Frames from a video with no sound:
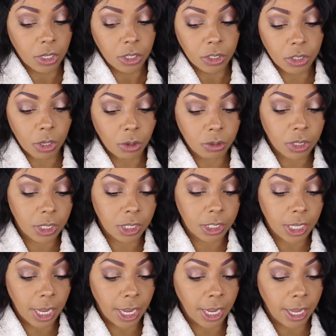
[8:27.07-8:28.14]
So
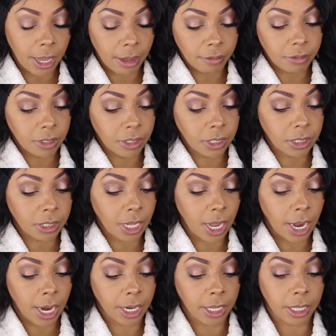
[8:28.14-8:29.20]
today I've
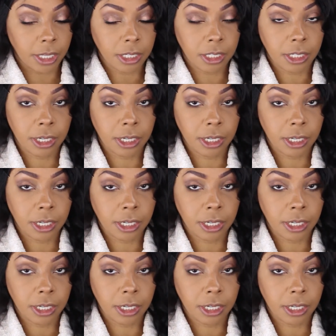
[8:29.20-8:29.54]
decided